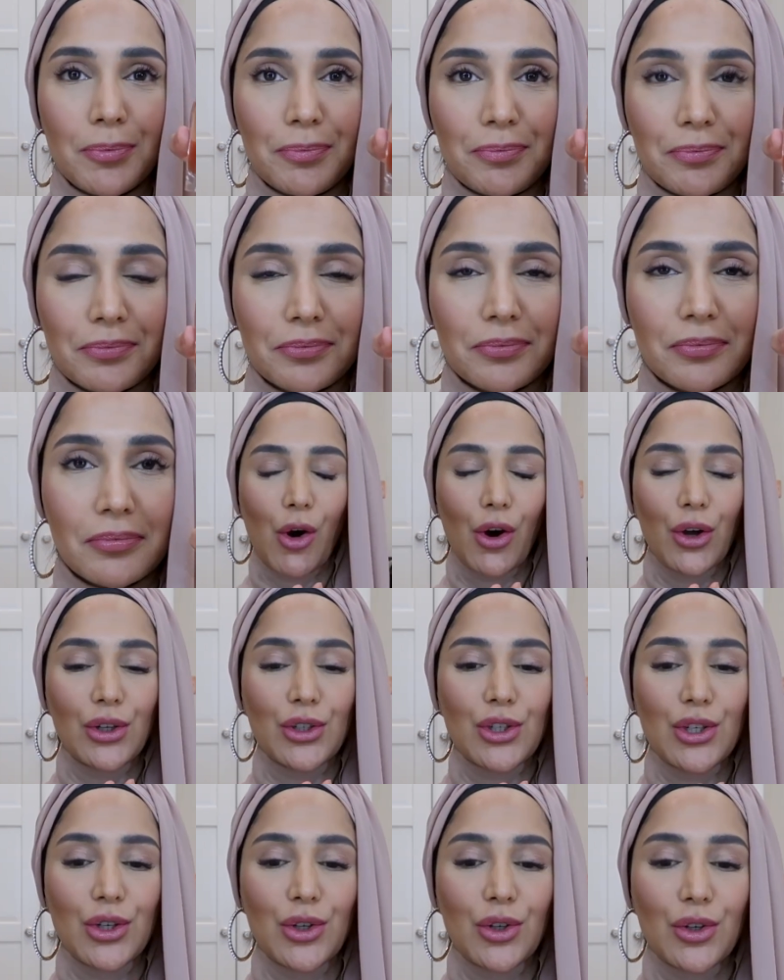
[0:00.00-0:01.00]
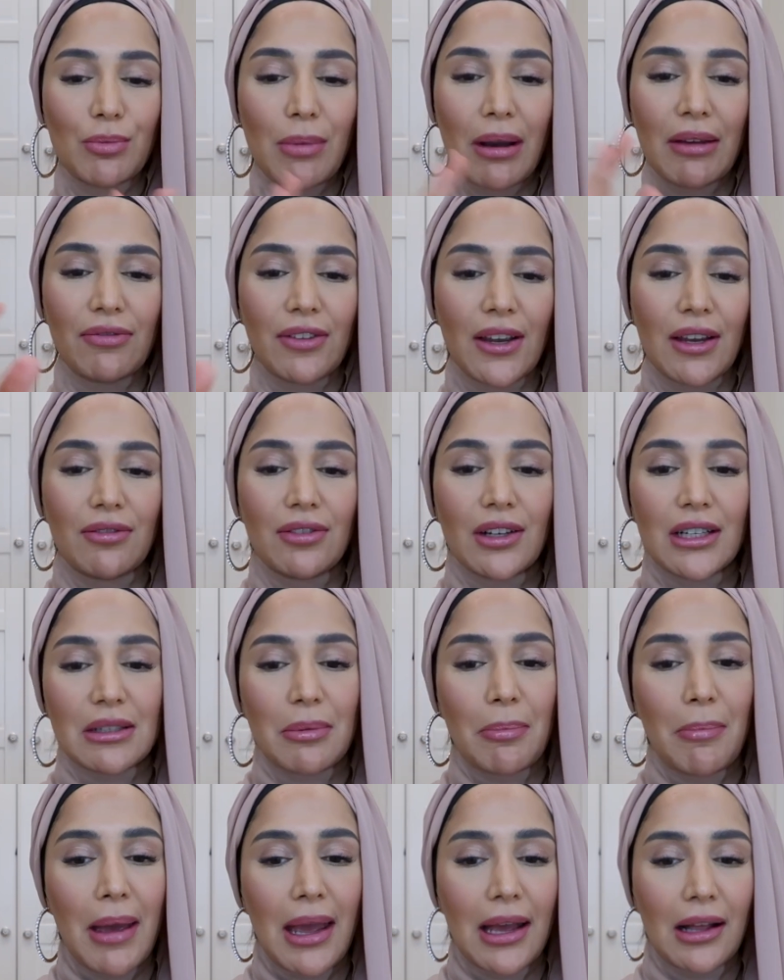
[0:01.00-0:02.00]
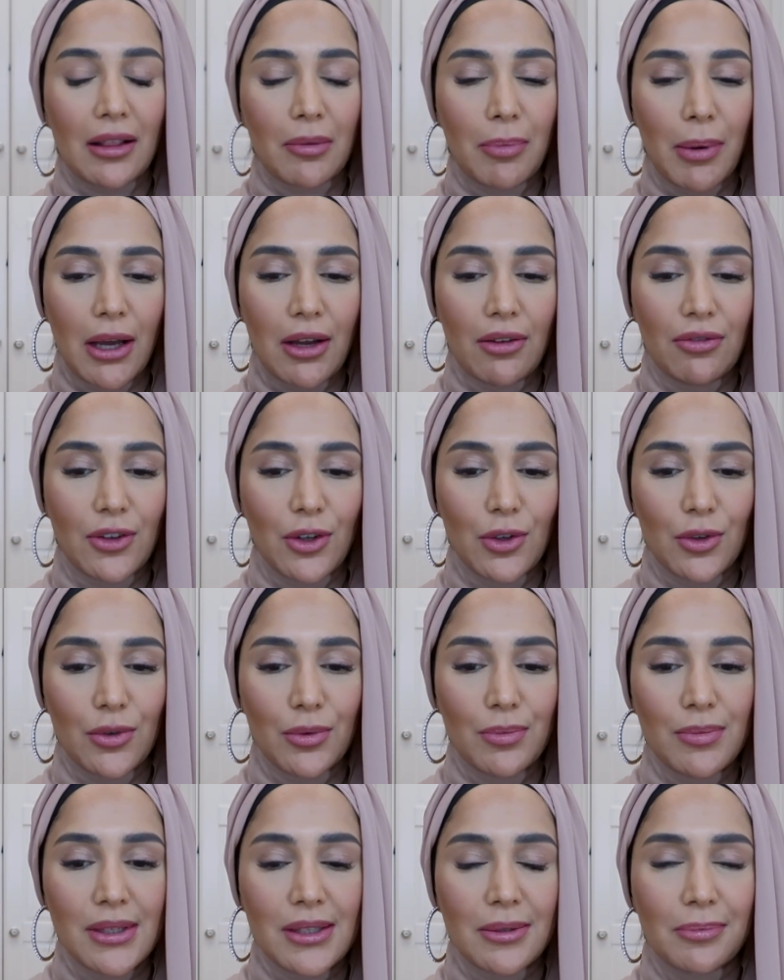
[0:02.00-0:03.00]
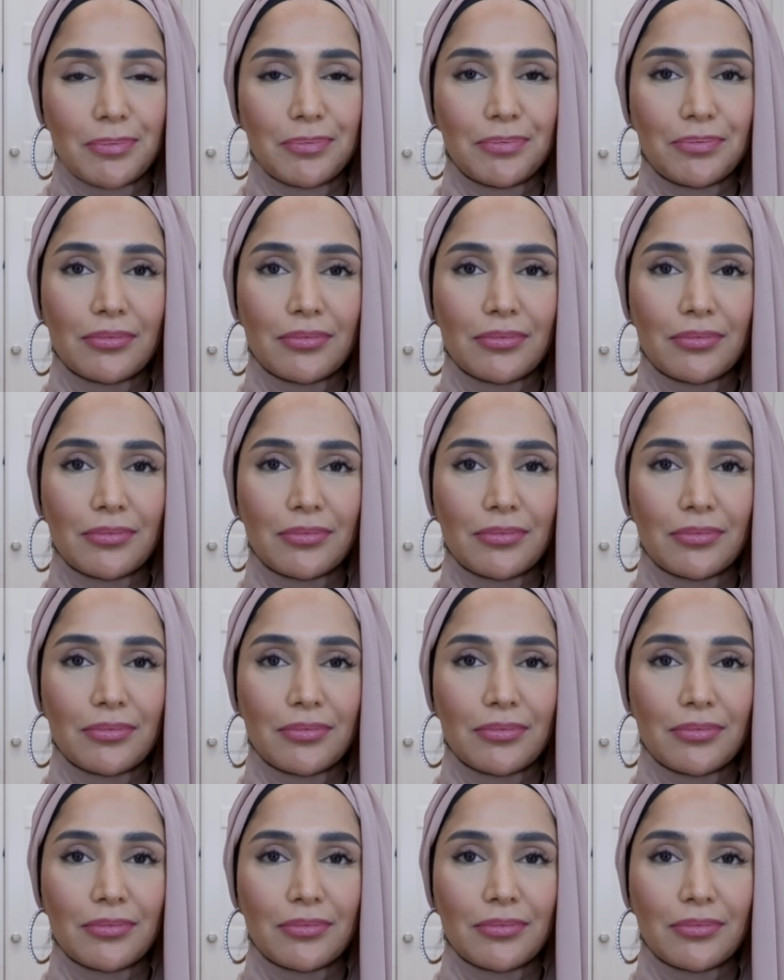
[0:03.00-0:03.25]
Moving on to my favorite male perfumes,